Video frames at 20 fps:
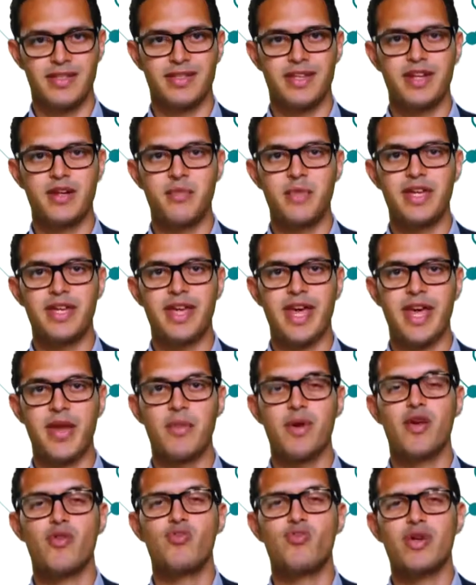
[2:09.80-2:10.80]
that it became
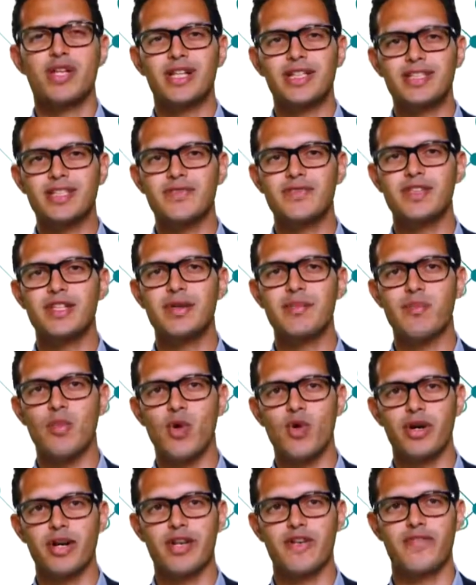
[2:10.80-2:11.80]
relatively
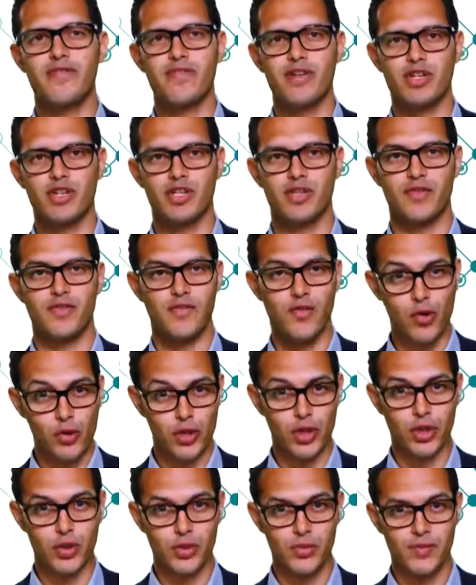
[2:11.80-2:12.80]
more efficient for
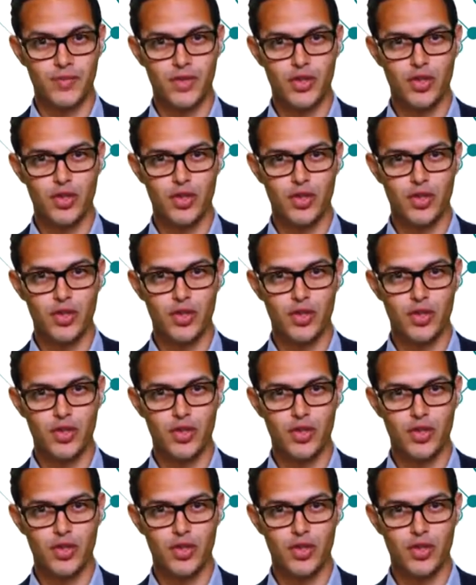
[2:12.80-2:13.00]
you